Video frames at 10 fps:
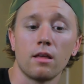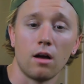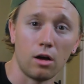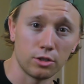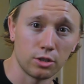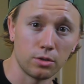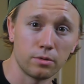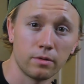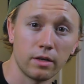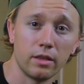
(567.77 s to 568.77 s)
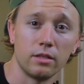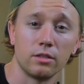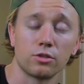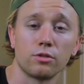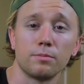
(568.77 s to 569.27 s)
Also, in the
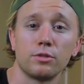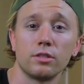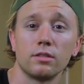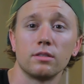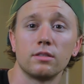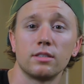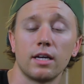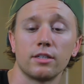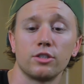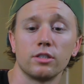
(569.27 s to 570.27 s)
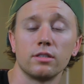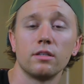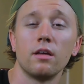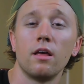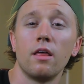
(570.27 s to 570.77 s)
description
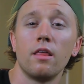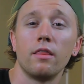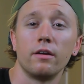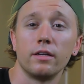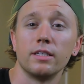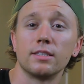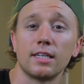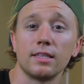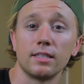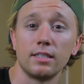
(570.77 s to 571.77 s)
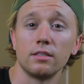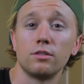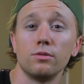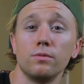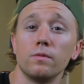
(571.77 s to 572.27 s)
section, there is a link
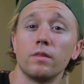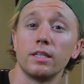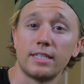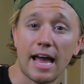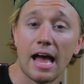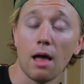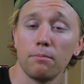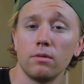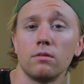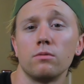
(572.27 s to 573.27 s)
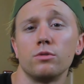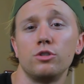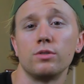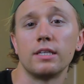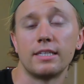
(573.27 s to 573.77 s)
to the tab, which
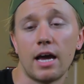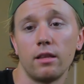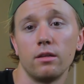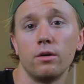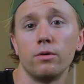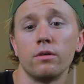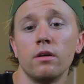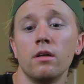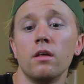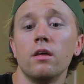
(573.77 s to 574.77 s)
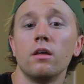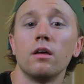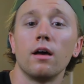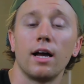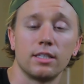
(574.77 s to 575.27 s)
you can download.
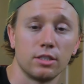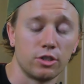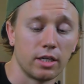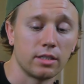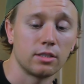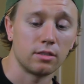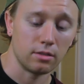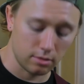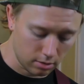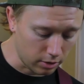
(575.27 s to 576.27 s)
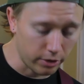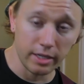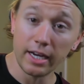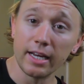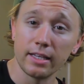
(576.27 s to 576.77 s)
I suggest
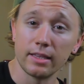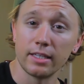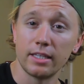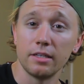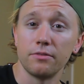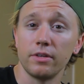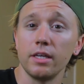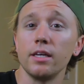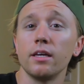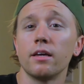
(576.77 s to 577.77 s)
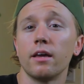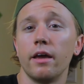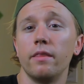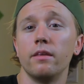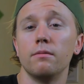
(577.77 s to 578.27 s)
learning it in the key of E
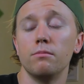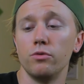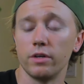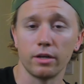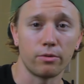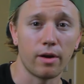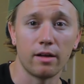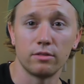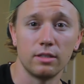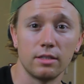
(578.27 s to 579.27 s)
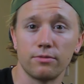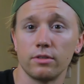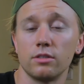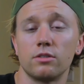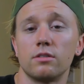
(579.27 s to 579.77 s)
and then moving it around to
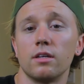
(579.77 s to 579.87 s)
different